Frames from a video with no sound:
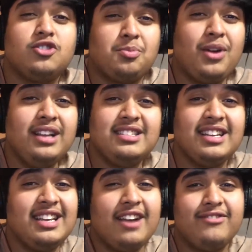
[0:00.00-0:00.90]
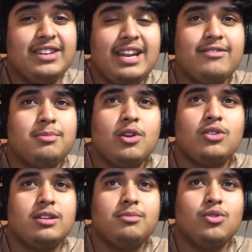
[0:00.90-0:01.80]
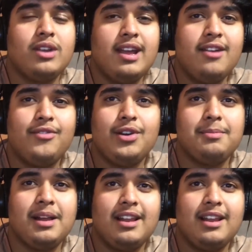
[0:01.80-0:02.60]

Surprisingly, I've never broken a bone ever in my